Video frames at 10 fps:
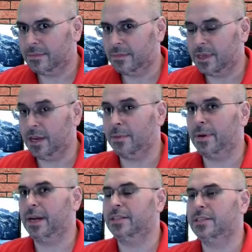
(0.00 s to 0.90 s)

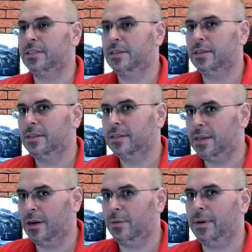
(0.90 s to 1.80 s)
gigabytes,
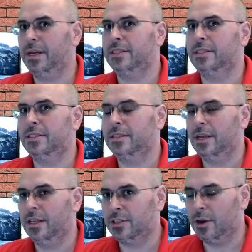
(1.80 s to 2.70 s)
terabytes,
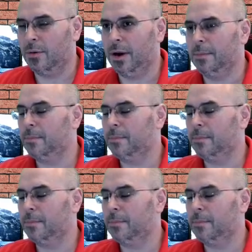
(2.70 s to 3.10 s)
and so on.